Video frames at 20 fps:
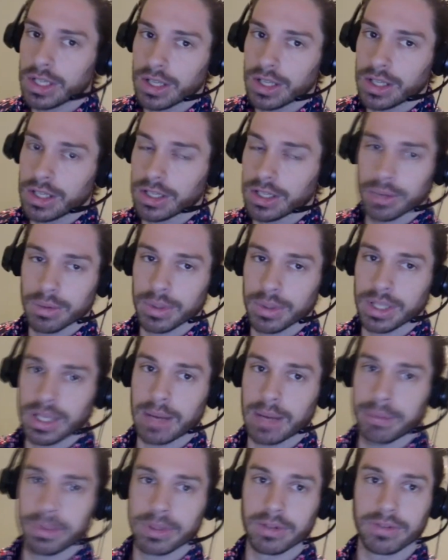you know, with a
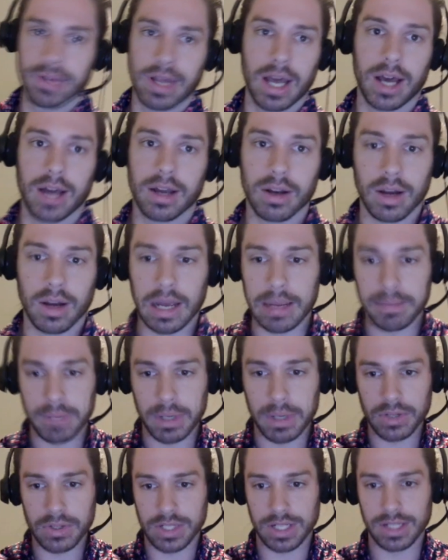couple of heart eye
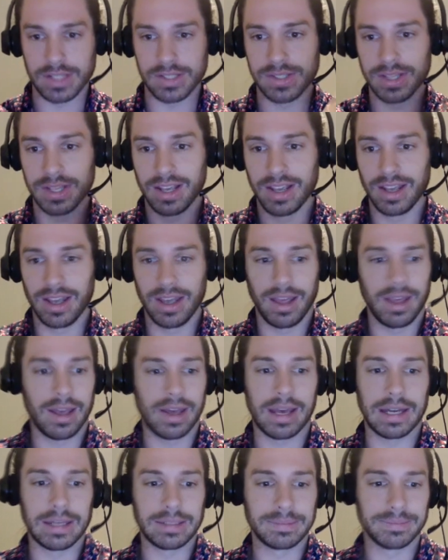emojis.
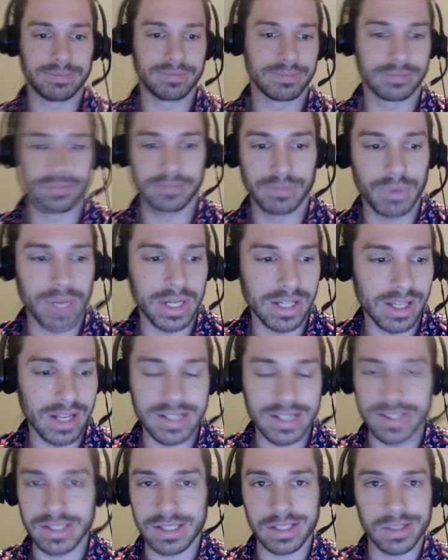When can I
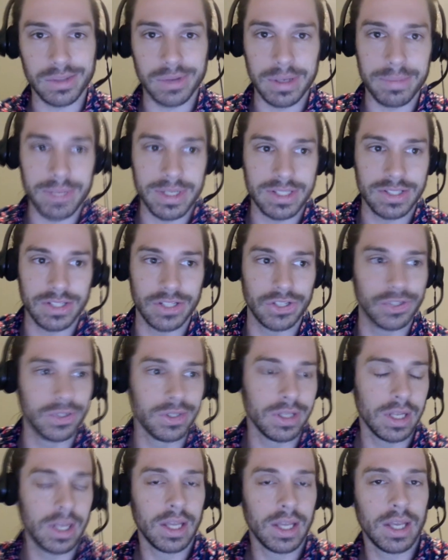see you? I miss you.
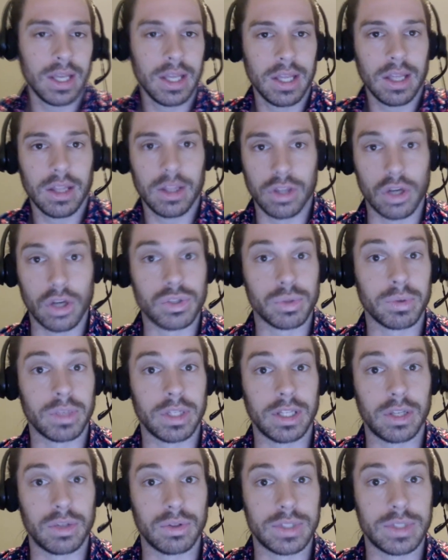Those are
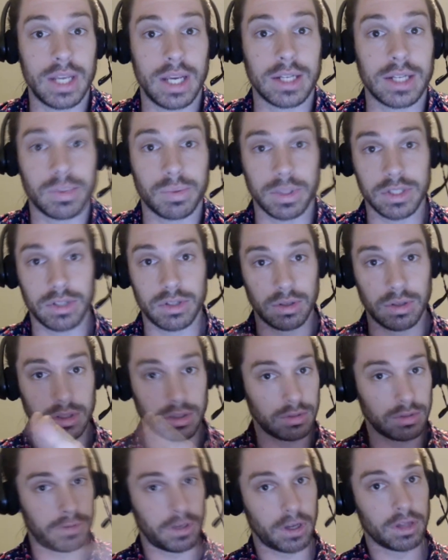really good texts once you're a
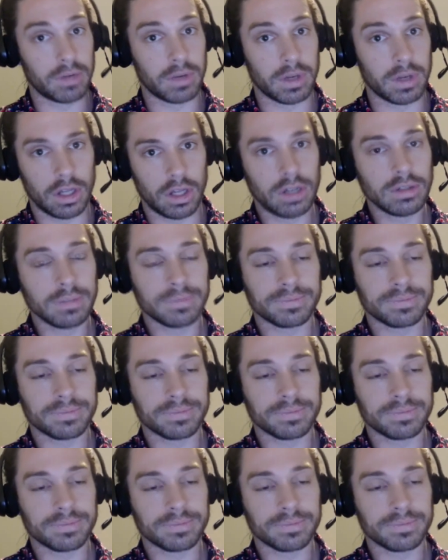little further along.